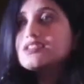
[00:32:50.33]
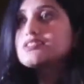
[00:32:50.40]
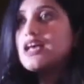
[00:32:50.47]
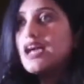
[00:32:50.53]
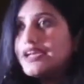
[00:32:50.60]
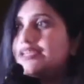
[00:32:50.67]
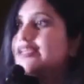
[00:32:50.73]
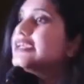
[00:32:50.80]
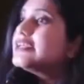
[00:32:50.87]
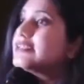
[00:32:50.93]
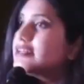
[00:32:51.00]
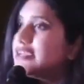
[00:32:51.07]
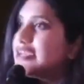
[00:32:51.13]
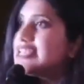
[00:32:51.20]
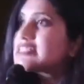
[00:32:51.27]
citing
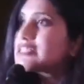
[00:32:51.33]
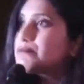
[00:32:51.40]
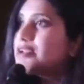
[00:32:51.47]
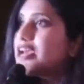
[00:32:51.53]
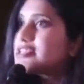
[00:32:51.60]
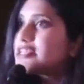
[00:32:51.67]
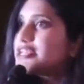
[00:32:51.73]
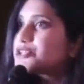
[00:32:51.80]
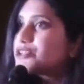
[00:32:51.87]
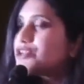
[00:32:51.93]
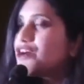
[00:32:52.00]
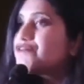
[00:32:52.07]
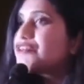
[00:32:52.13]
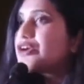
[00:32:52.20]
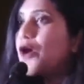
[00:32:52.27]
the destabilization
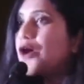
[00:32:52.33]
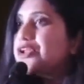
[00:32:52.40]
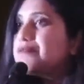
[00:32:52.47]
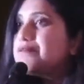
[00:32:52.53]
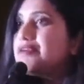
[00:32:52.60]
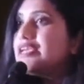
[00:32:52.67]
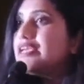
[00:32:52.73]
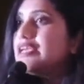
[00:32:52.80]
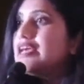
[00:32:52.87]
of economy,